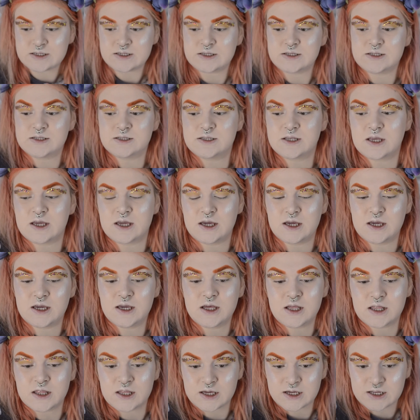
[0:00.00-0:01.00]

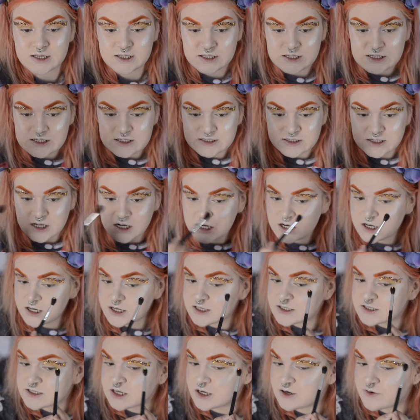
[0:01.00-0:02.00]
See, like this eye
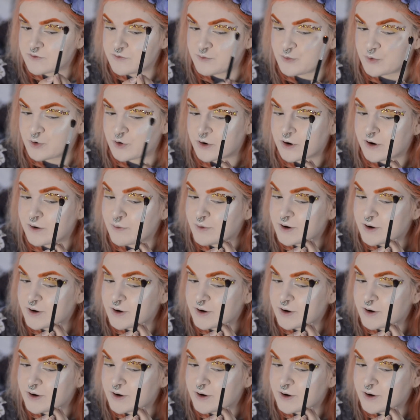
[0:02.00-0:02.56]
is kind of more